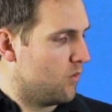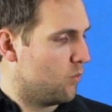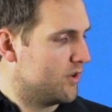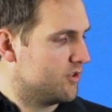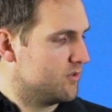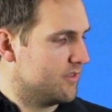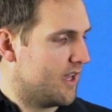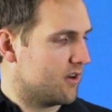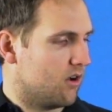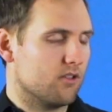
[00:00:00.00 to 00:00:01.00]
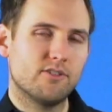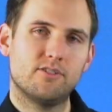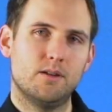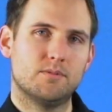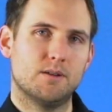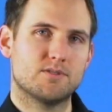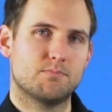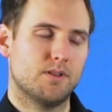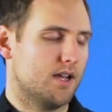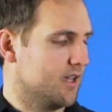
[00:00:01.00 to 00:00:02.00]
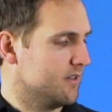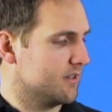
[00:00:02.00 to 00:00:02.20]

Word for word: when you're doing that, all the same tips apply.